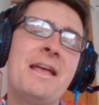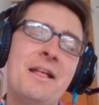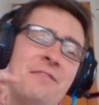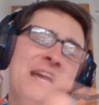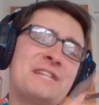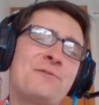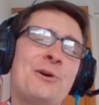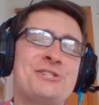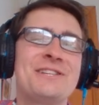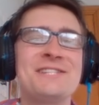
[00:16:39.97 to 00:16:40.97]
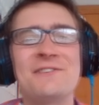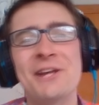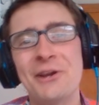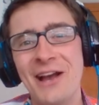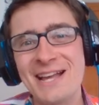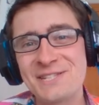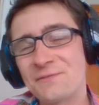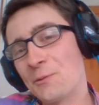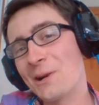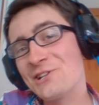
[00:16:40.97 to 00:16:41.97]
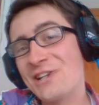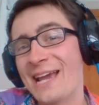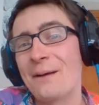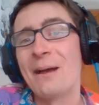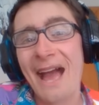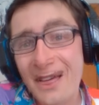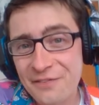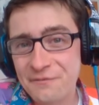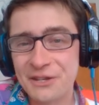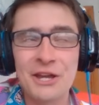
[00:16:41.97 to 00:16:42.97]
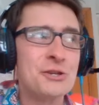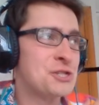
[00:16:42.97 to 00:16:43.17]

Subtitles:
Thanks for watching this video, guys. If you want to check out my other videos,